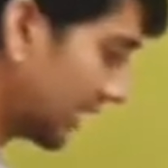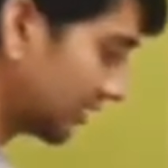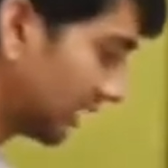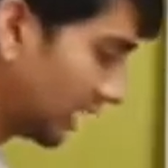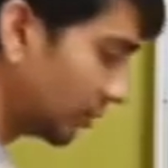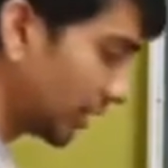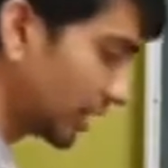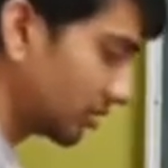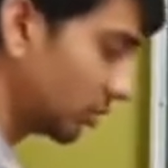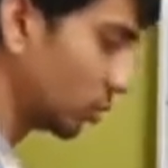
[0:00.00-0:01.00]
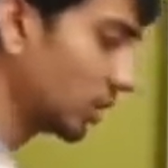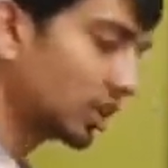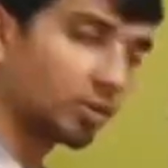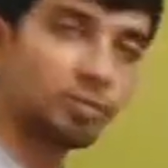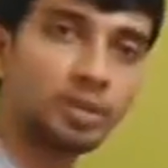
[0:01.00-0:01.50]
as E minus
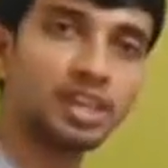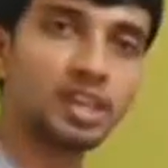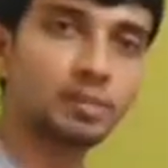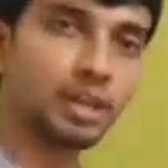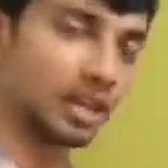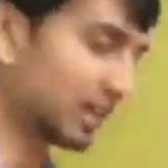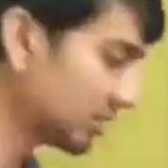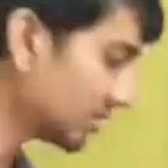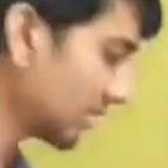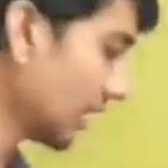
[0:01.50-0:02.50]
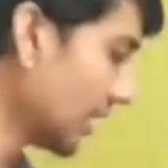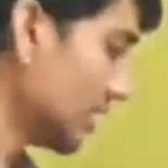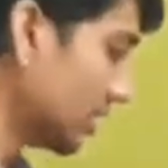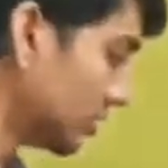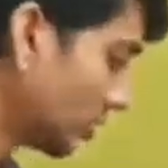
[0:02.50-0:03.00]
union of pk by n's.
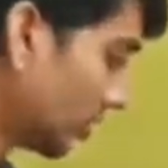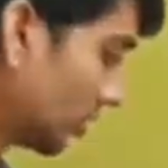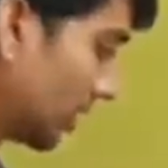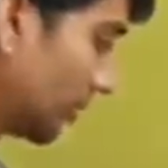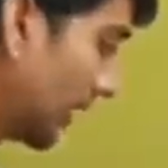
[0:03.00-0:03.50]
So if